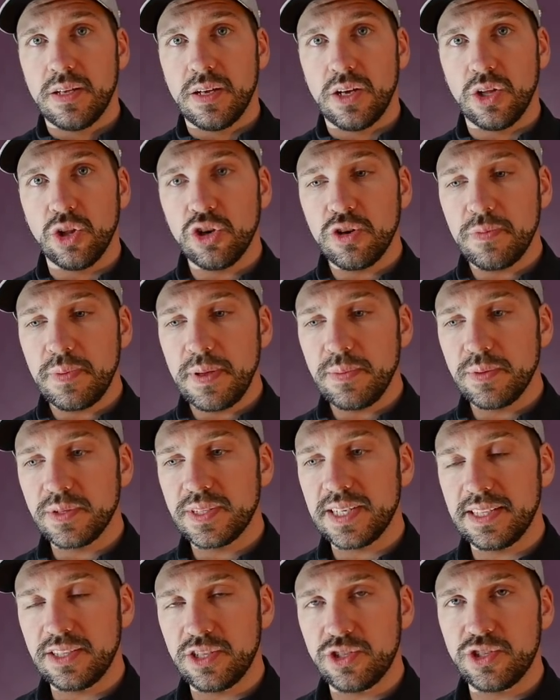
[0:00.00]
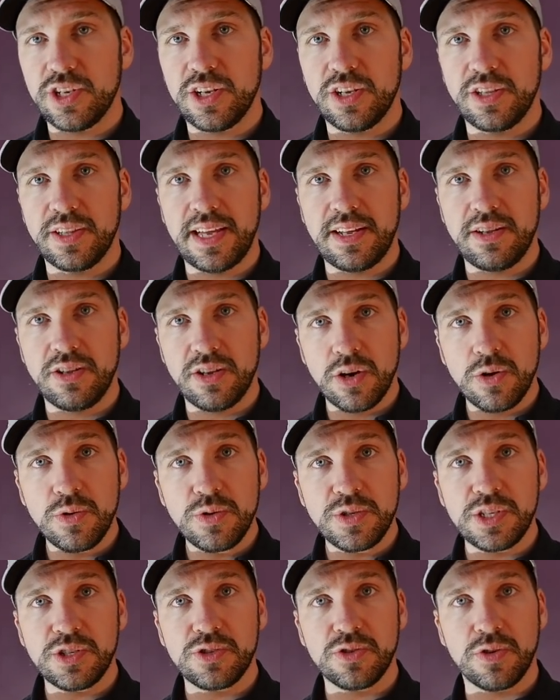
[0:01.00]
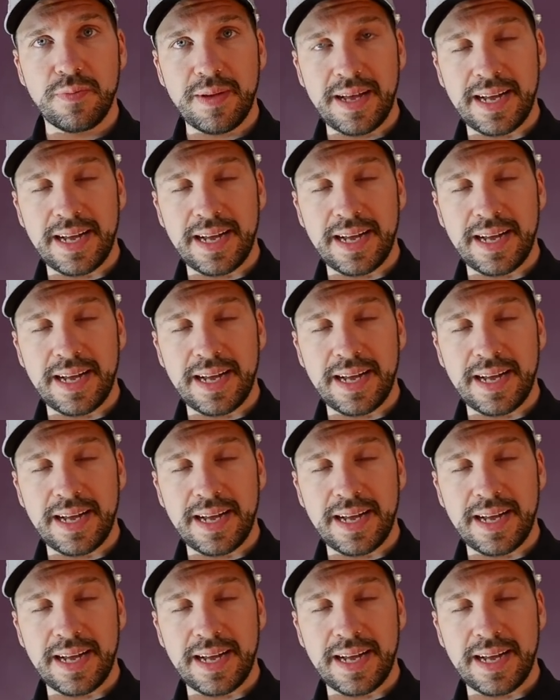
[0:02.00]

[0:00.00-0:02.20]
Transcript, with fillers: A lot of people tend to turn their noses up